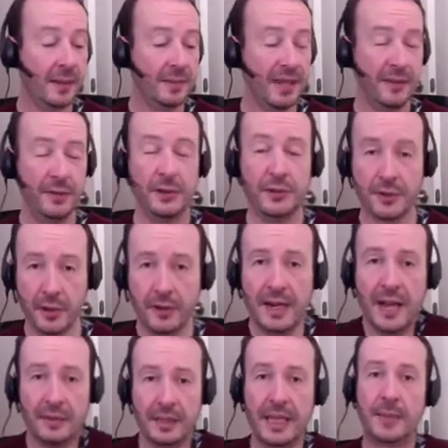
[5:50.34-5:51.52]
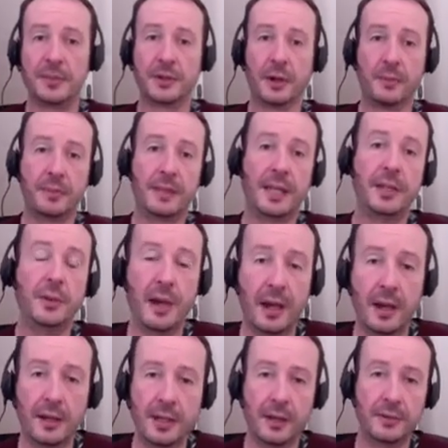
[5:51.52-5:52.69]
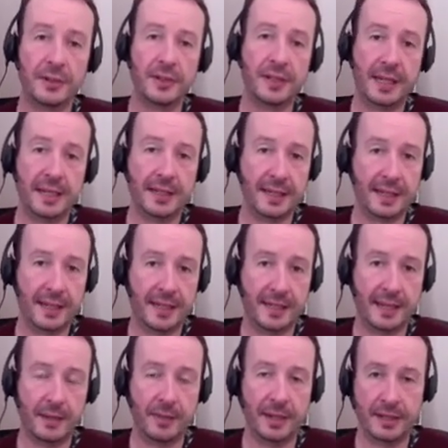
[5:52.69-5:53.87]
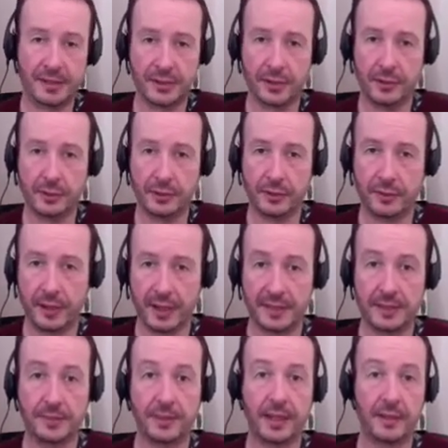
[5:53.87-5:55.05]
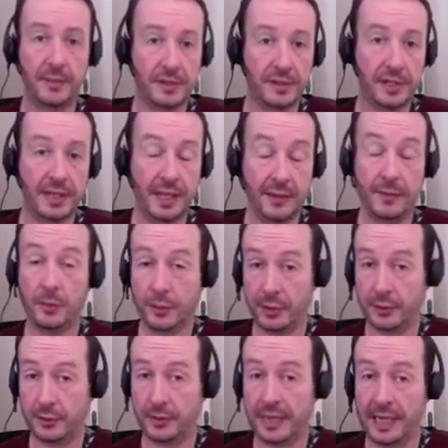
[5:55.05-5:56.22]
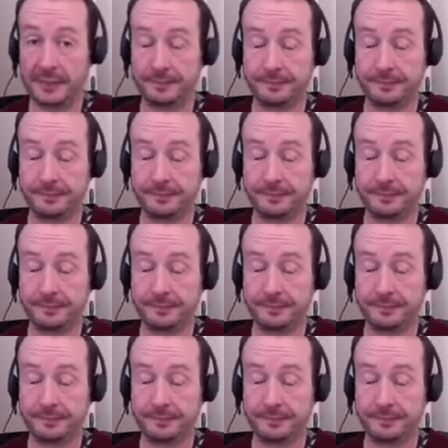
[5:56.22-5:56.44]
If you don't have a laptop, then you are going to need to connect up an external device to play music if you want to do that.